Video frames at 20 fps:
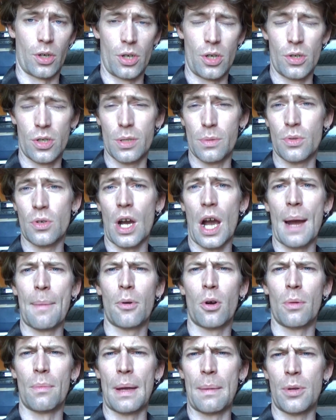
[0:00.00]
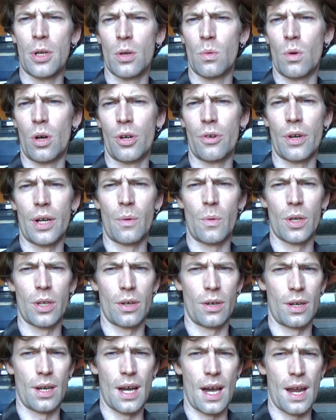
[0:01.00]
a new subscriber, or maybe you're wondering
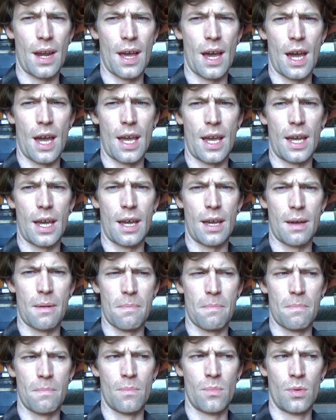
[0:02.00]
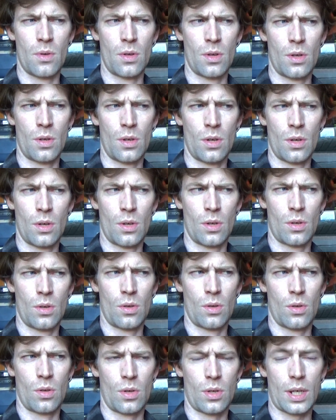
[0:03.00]
whether or not I am
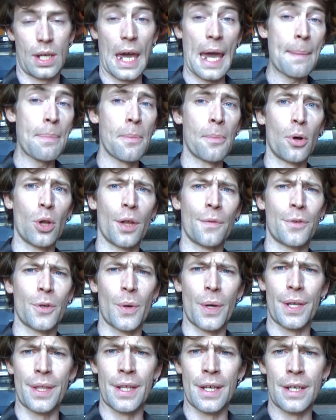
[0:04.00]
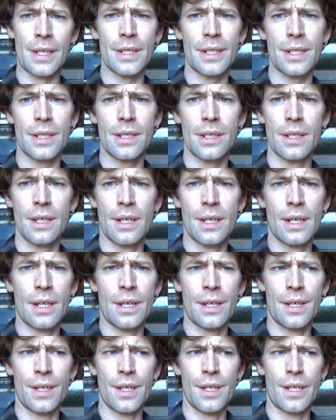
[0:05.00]
capable of doing this
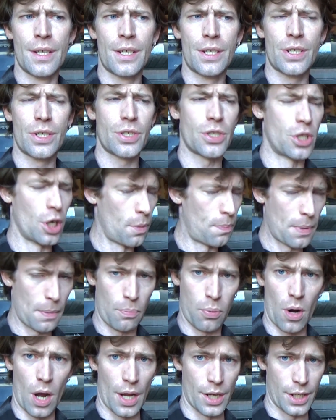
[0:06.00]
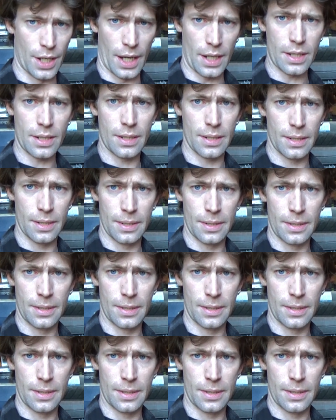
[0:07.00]
stupid project,